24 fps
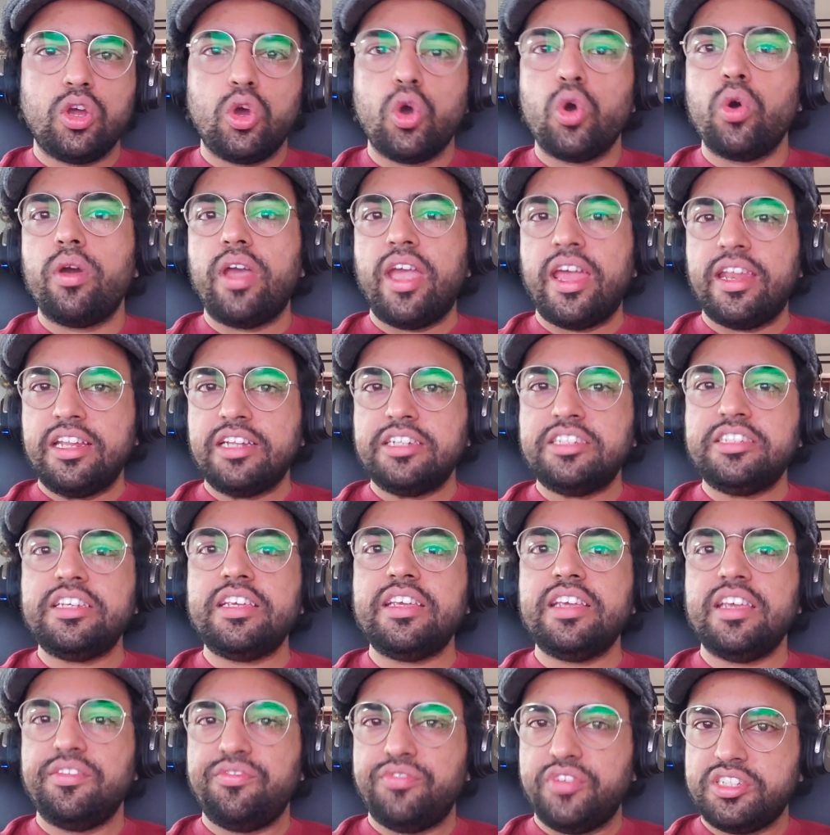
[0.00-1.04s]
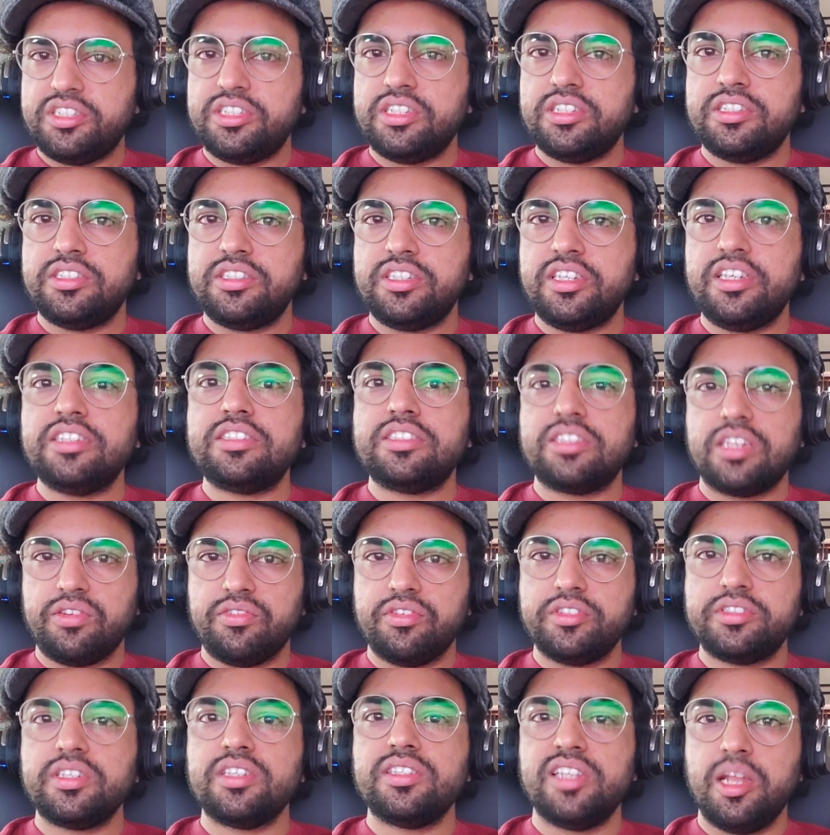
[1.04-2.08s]
or Energy Efficiency
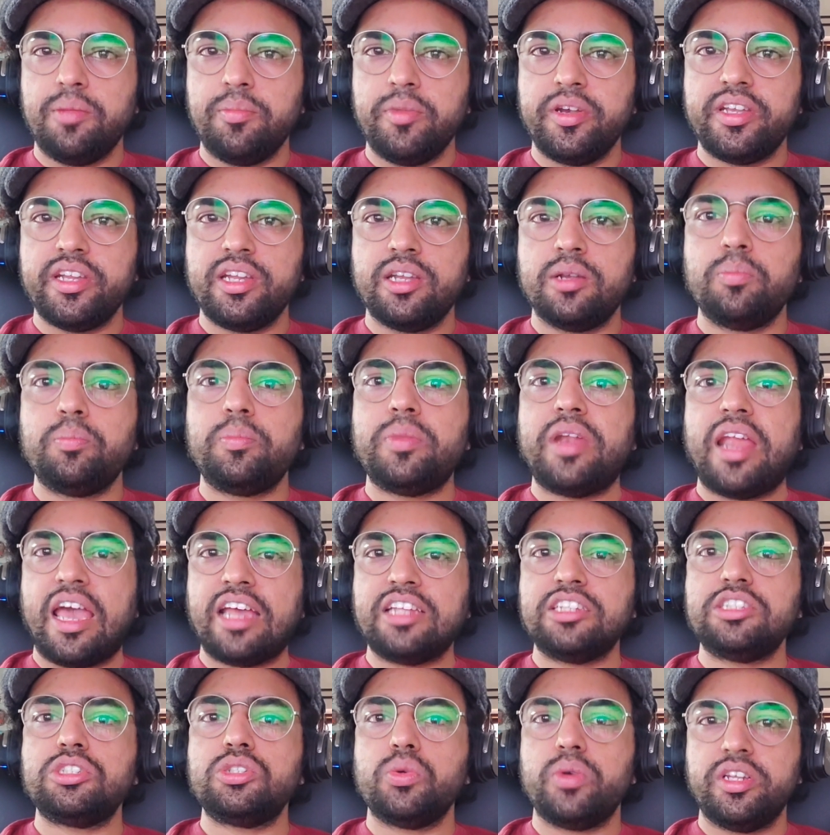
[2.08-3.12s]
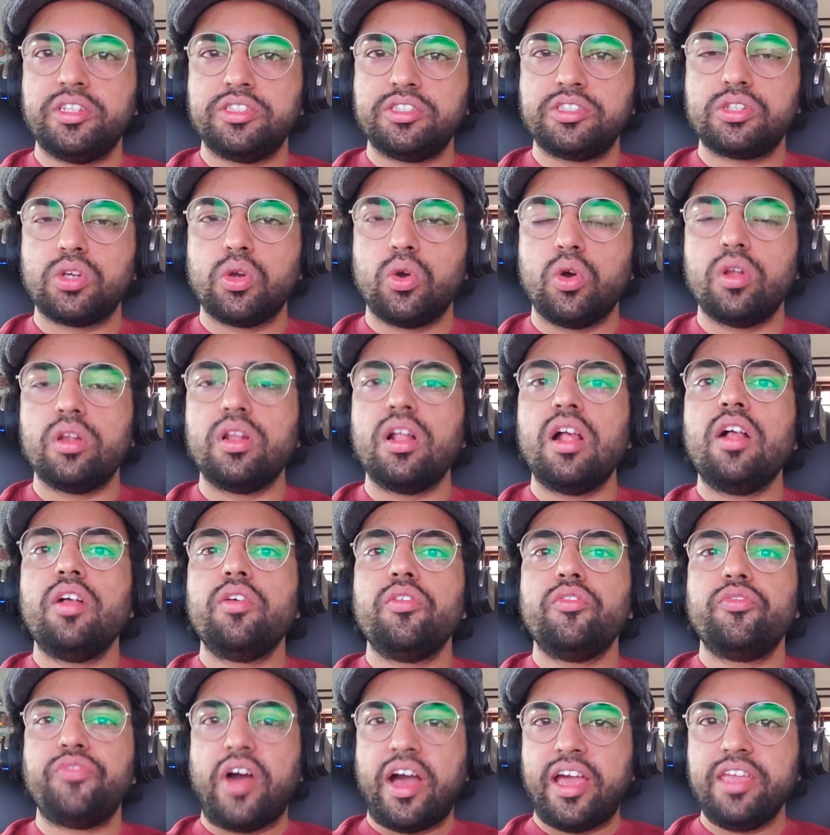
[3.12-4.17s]
Services Limited plans to install
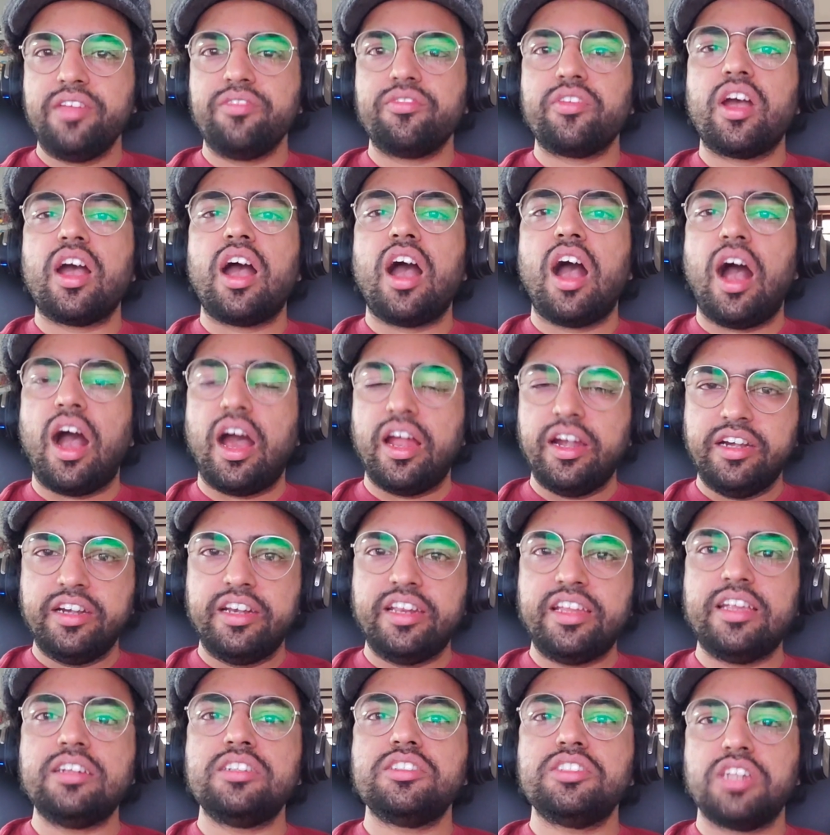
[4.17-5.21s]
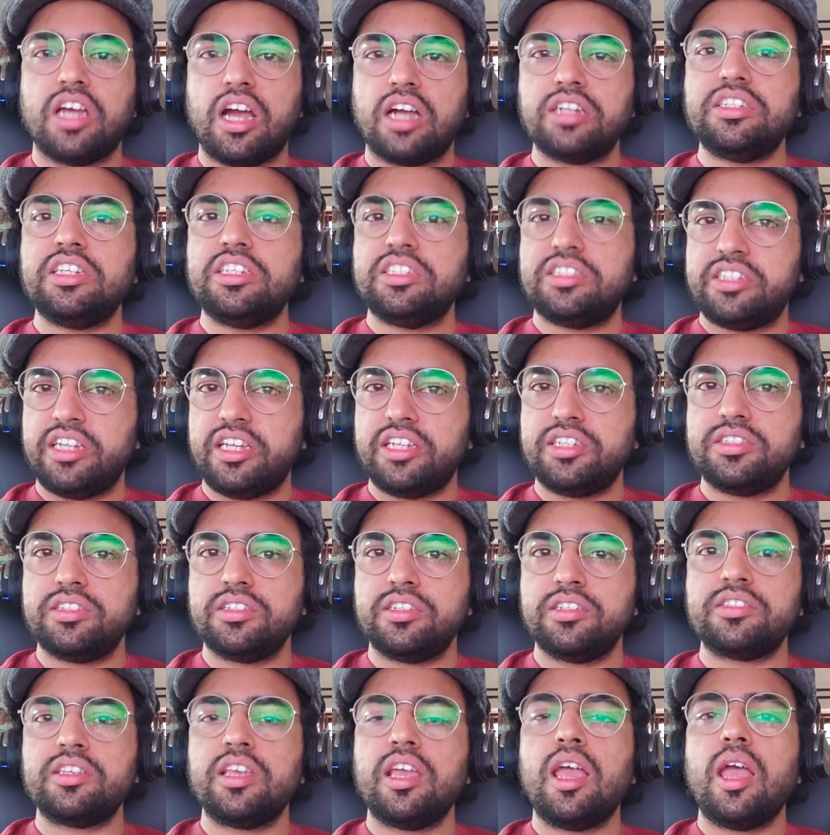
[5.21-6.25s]
500 charging
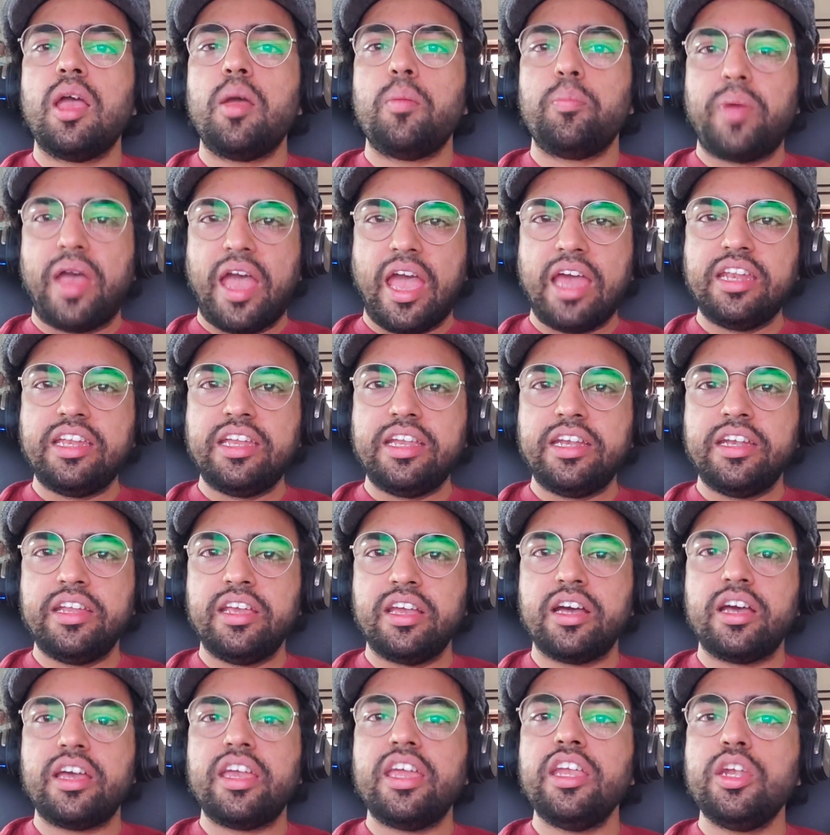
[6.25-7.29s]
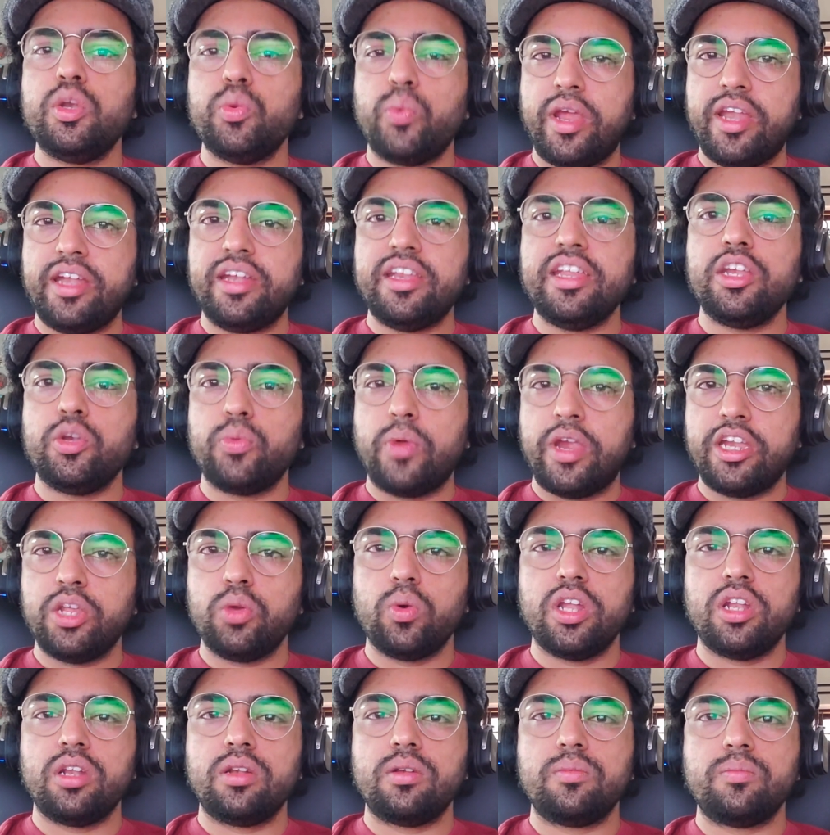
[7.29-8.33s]
stations pan-India in
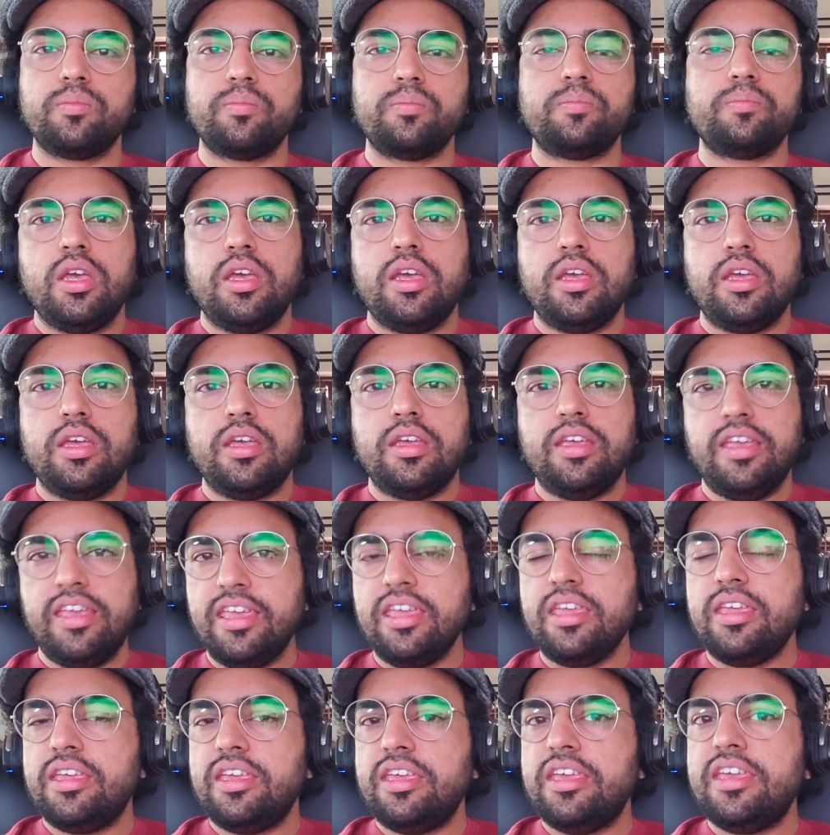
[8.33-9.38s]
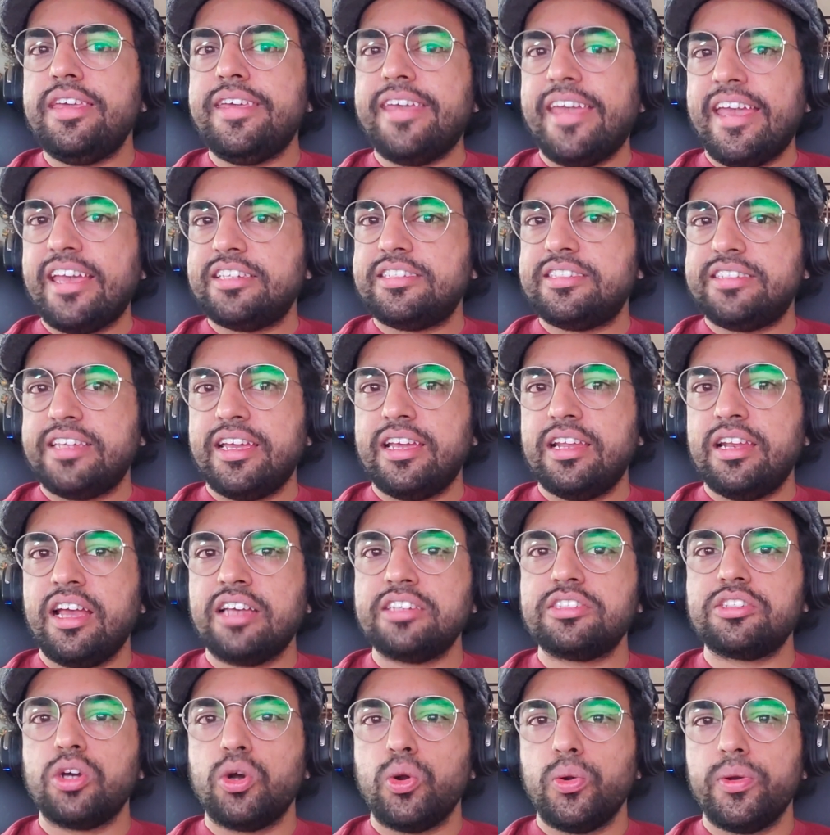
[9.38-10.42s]
2021. EESL
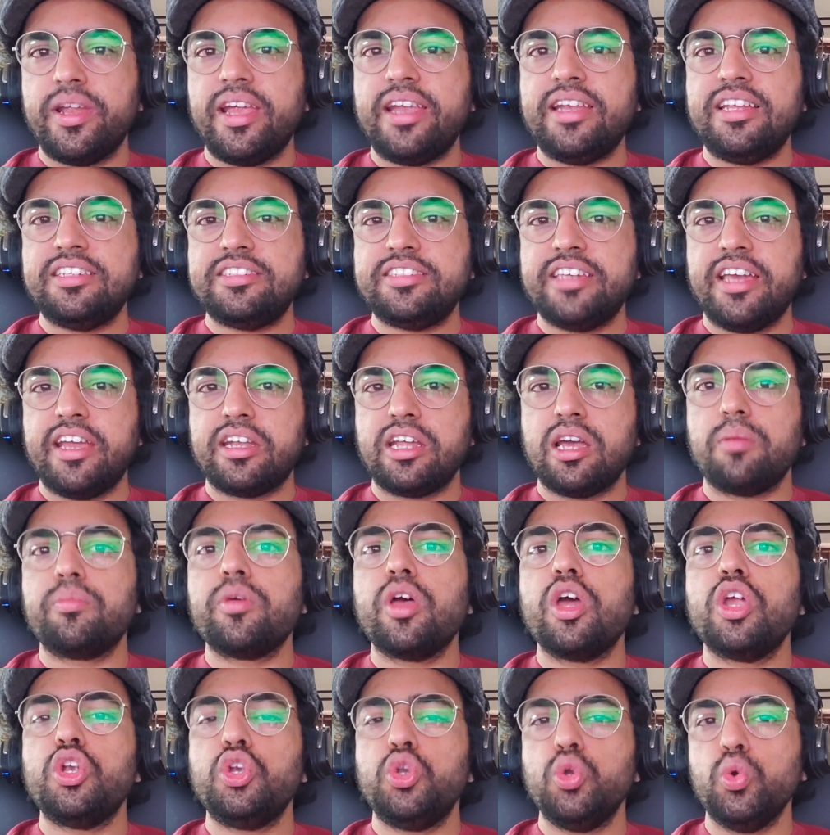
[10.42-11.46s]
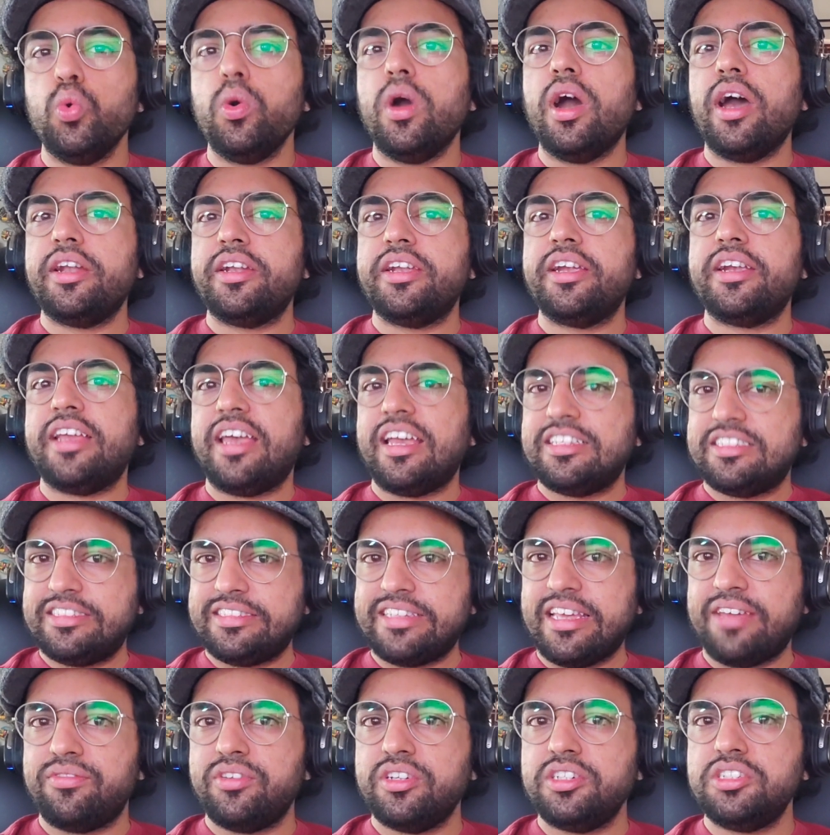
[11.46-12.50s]
has already set up
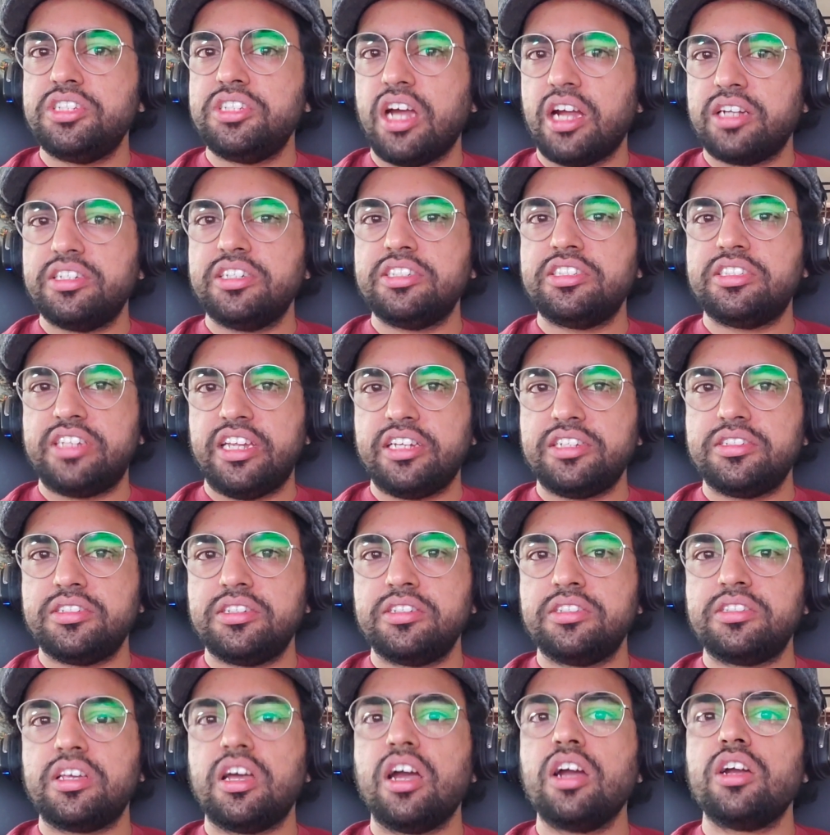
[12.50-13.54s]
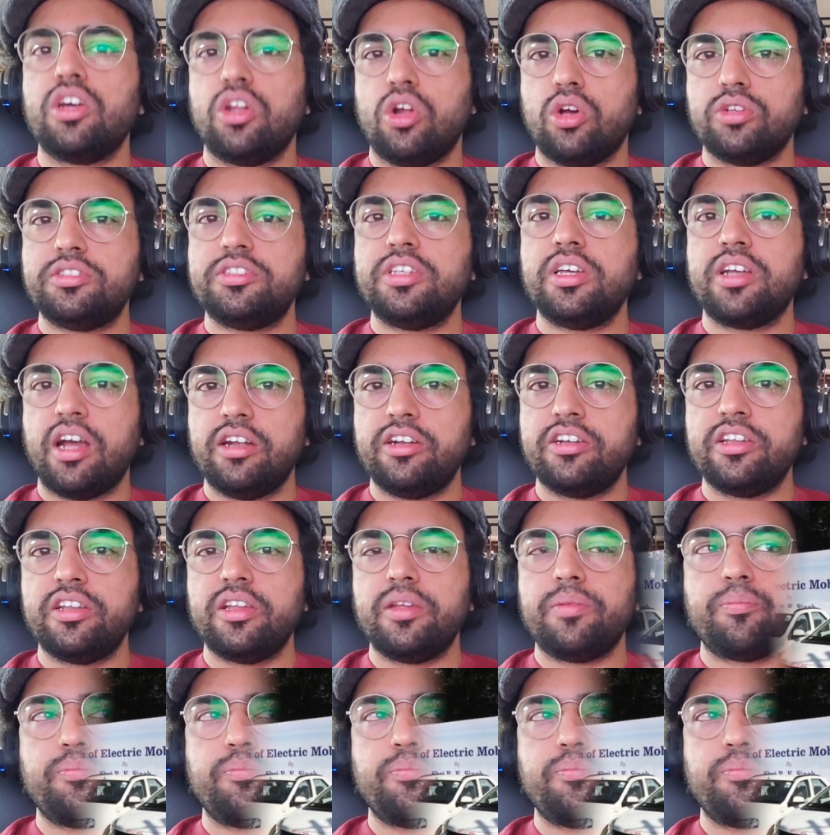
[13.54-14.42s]
207 charging stations across the country.